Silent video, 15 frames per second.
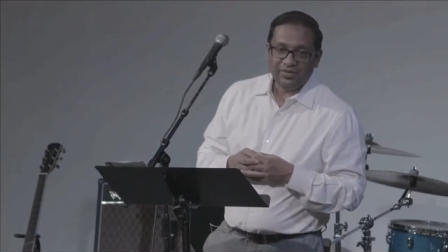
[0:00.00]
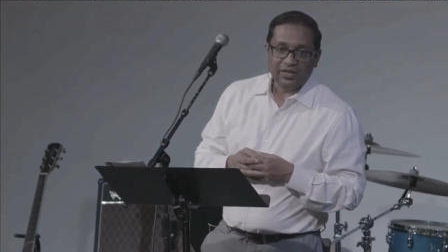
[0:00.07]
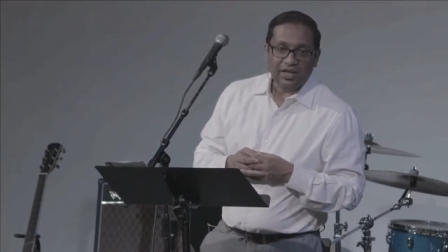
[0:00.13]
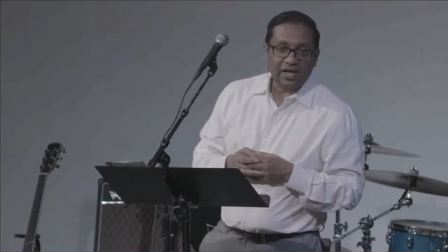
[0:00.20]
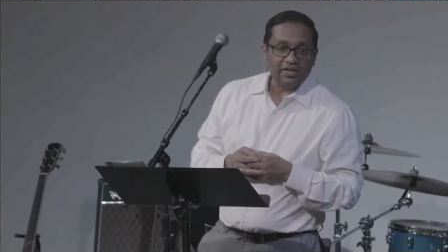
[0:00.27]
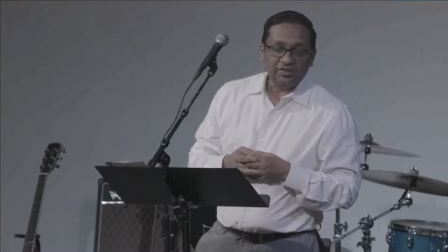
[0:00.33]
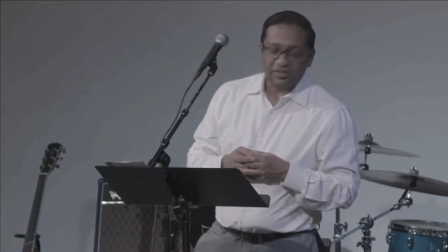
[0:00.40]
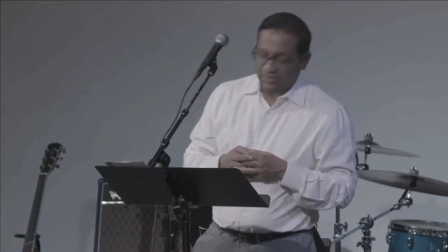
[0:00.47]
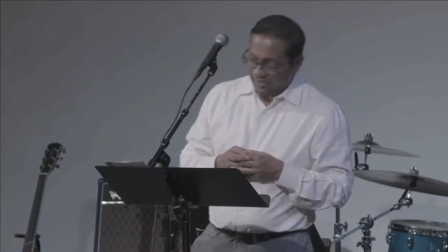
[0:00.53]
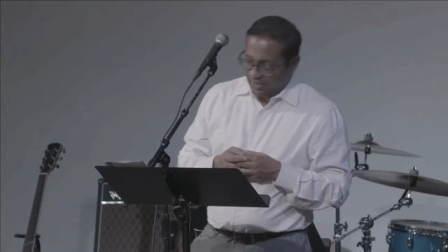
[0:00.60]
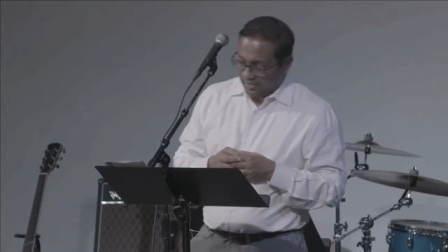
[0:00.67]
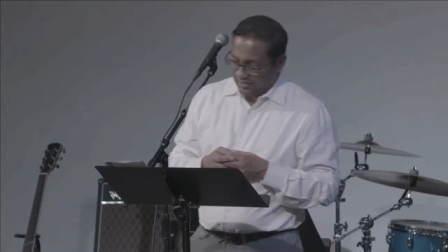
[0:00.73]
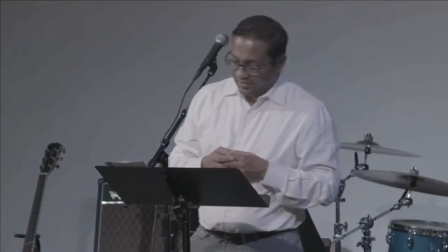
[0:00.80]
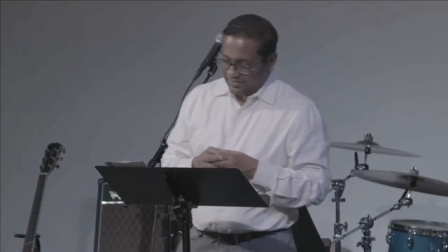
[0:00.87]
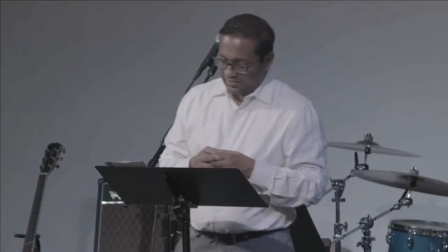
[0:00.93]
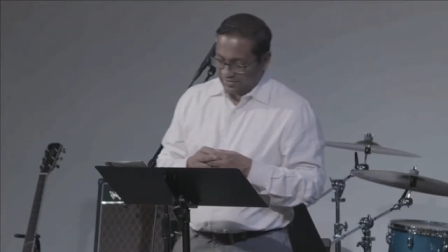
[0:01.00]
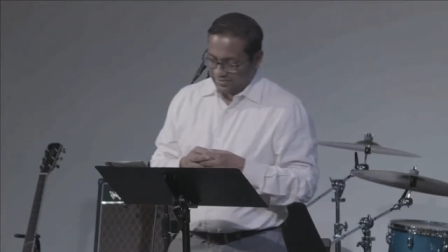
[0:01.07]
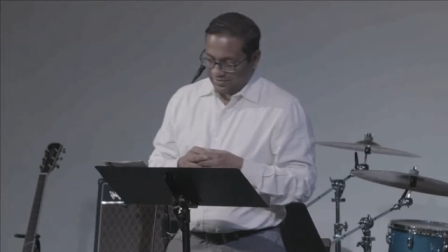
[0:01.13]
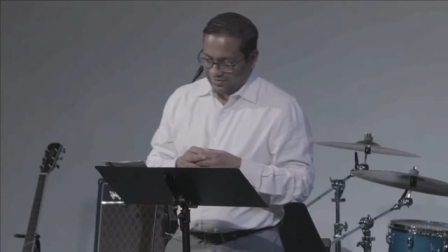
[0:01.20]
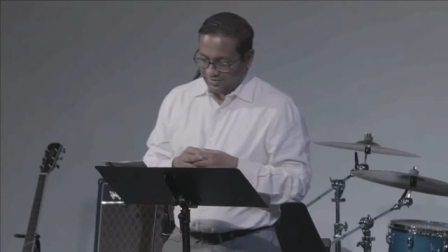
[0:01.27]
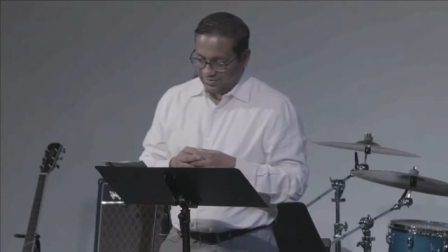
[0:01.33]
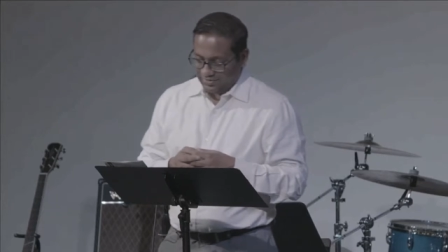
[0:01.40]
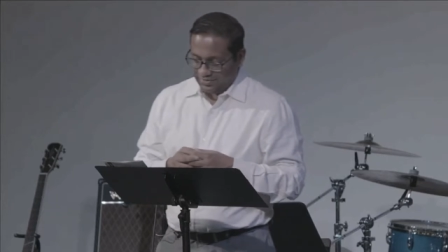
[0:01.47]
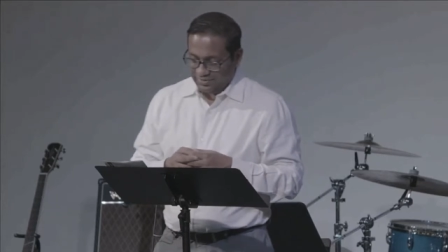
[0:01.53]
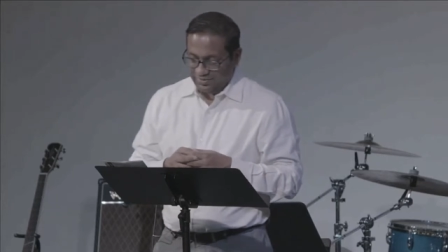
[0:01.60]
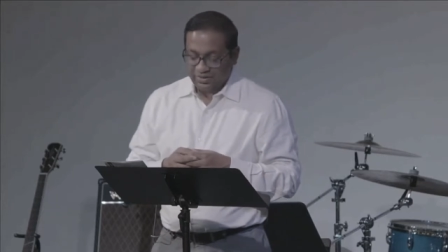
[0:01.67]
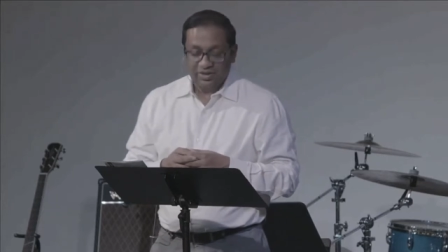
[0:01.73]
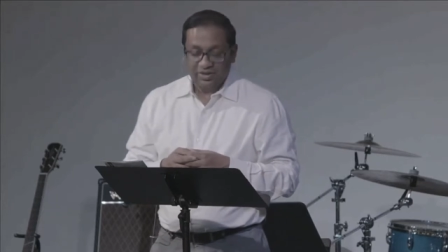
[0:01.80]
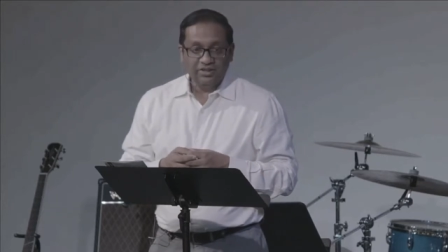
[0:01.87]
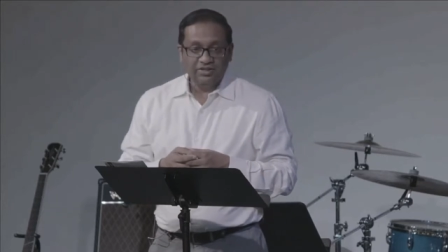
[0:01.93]
As the light,
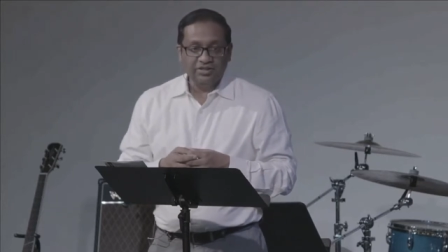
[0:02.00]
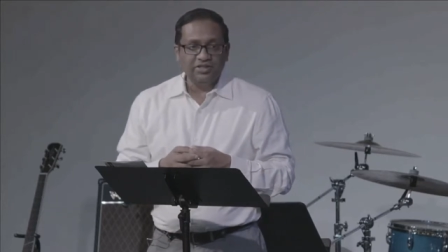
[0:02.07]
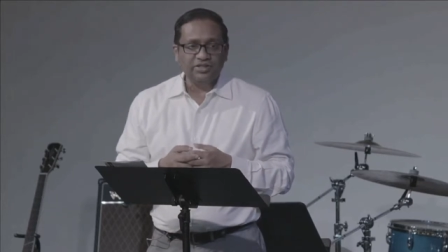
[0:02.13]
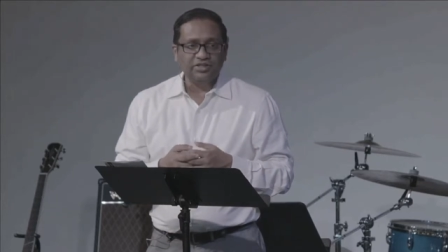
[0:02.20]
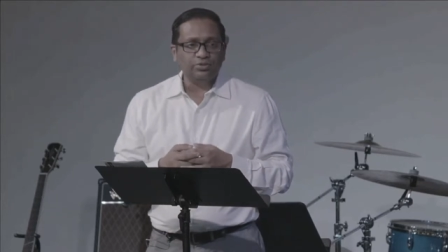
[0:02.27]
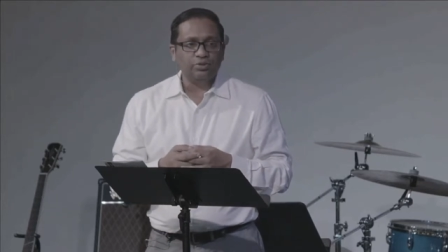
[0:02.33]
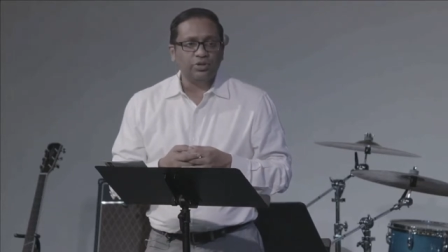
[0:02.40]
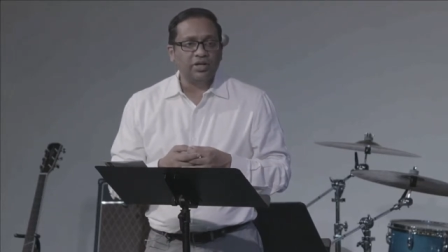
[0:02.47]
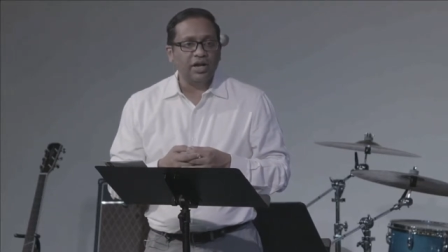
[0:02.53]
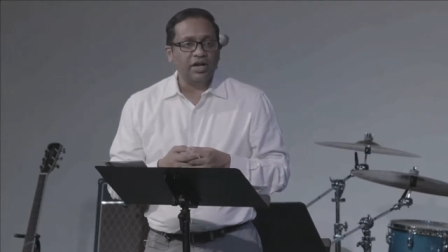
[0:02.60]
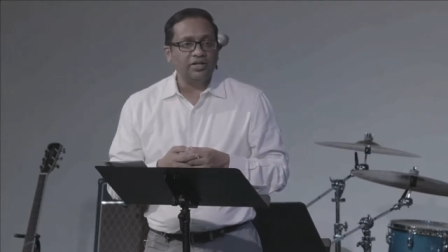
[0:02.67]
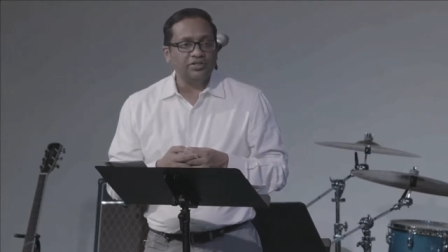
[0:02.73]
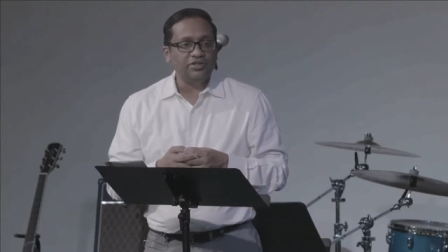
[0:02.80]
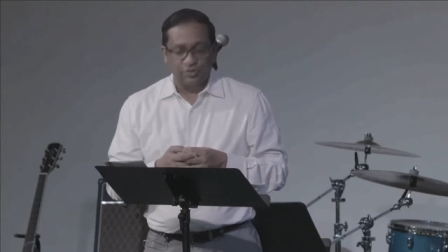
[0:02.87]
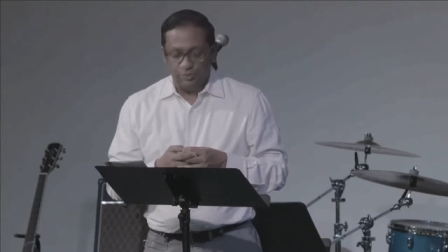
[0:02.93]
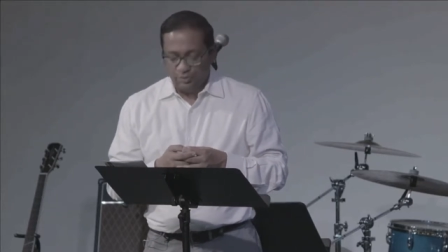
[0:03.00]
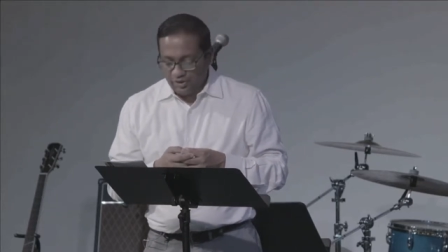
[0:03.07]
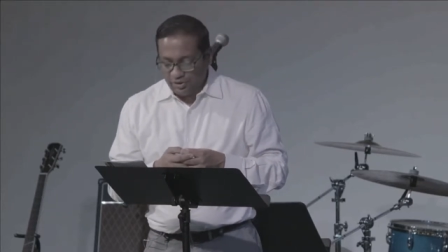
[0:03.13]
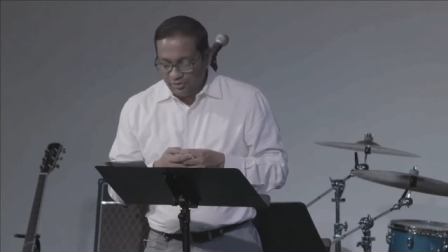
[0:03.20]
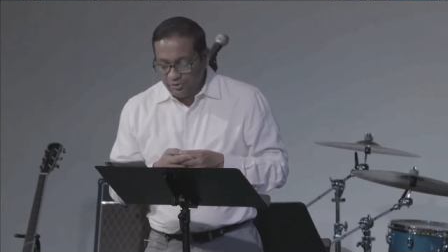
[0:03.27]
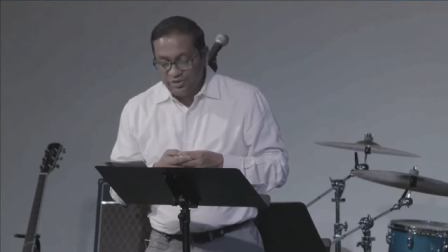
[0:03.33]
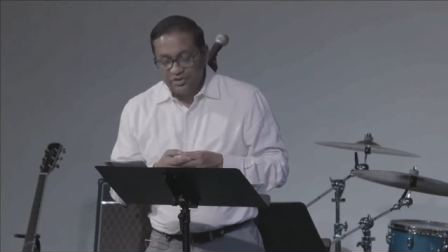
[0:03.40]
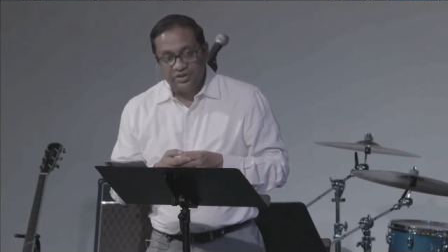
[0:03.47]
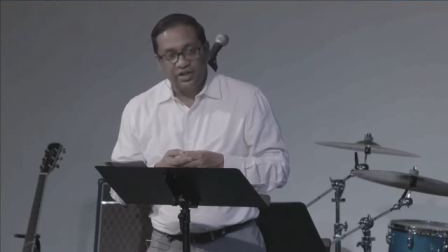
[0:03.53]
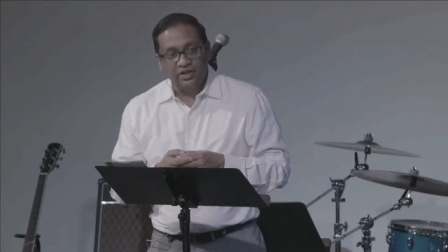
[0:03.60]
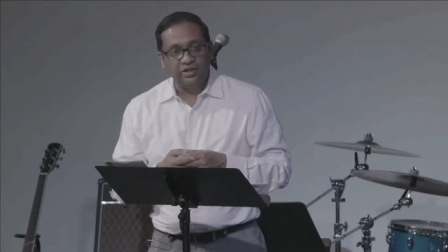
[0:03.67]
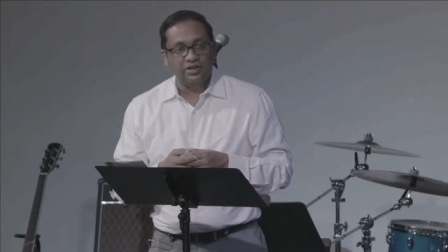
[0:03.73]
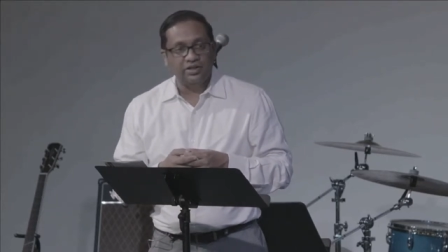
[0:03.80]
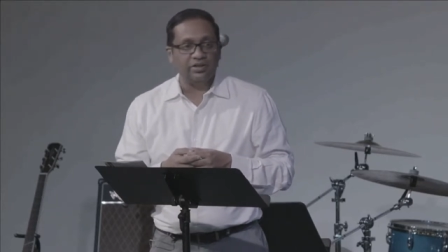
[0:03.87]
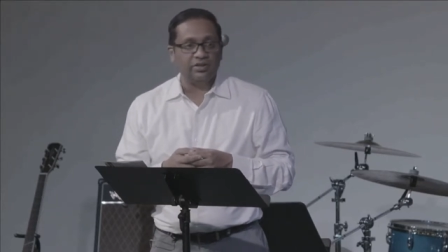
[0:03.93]
Jesus will guide you with
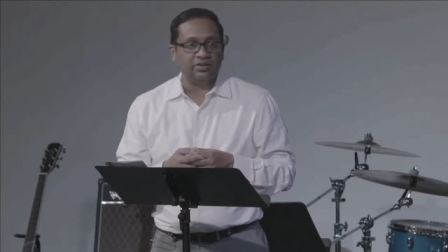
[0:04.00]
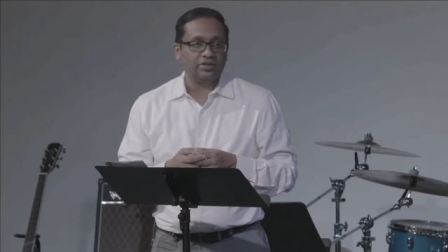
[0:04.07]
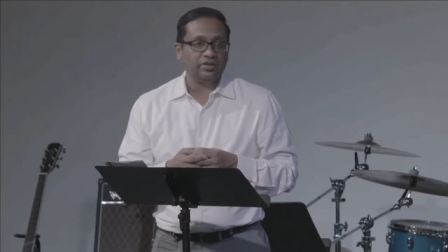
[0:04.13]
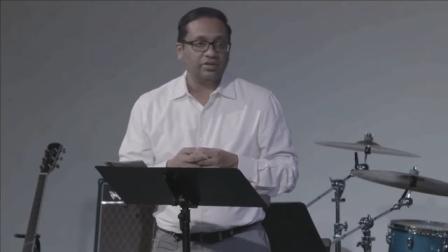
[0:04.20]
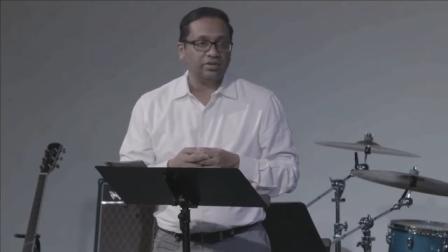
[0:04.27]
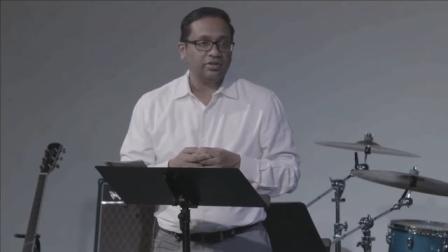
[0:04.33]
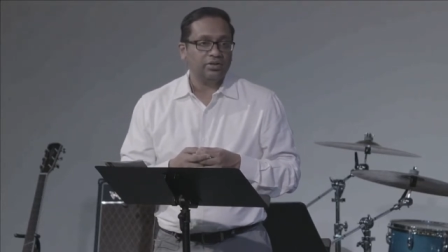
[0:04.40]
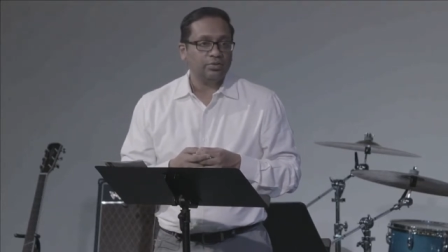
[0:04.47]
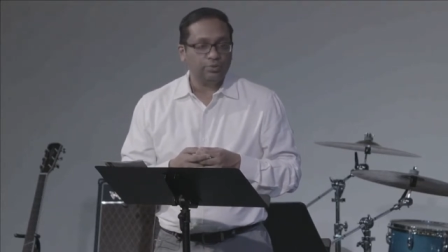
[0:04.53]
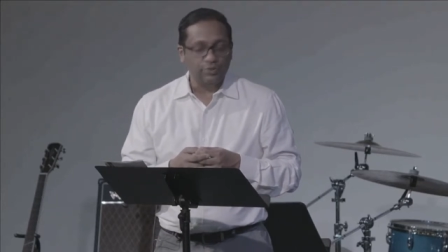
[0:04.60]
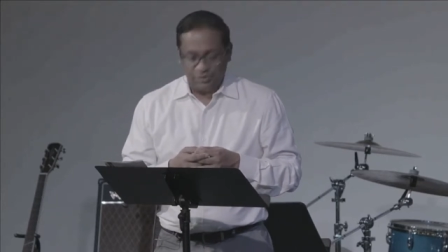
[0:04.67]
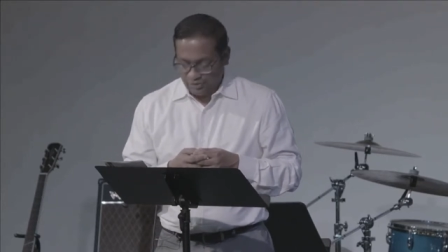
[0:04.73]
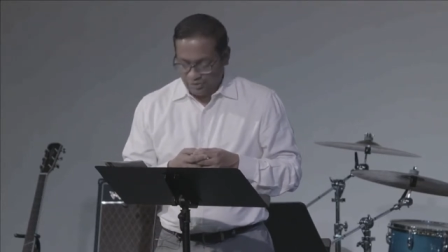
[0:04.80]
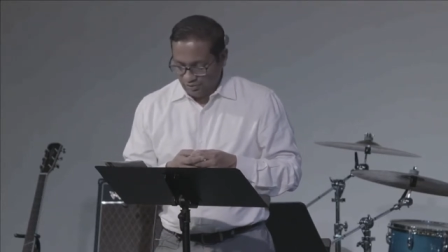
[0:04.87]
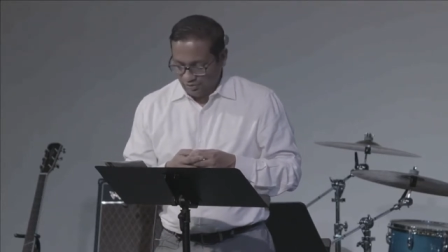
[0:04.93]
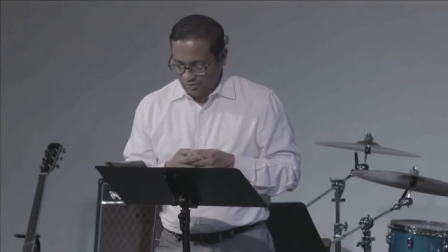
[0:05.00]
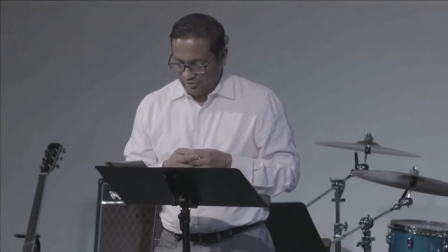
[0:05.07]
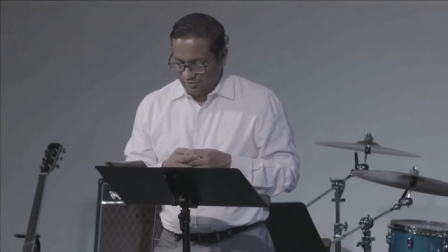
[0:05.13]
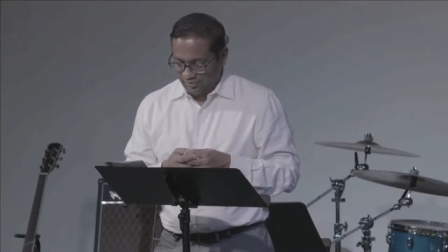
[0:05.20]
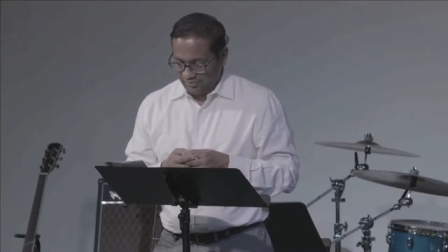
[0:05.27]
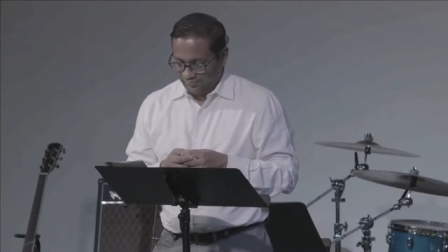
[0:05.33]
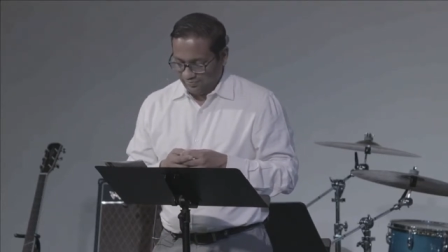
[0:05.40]
understanding, with truth.